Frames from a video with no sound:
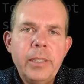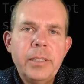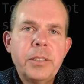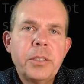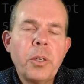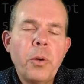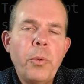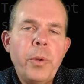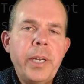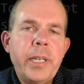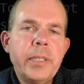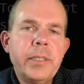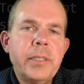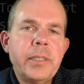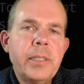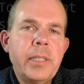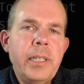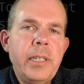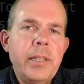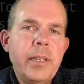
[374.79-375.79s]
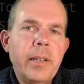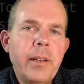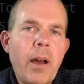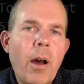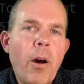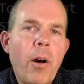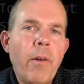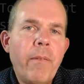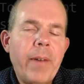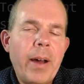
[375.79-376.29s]
so we can see that
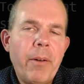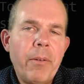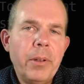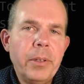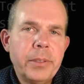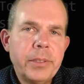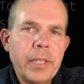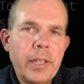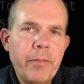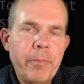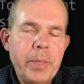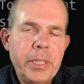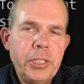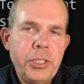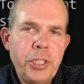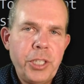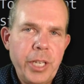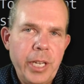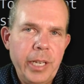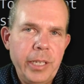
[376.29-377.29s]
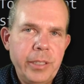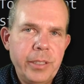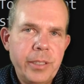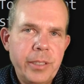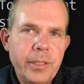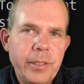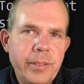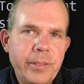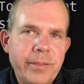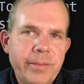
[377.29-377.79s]
all vowels have been
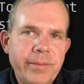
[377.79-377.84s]
changed.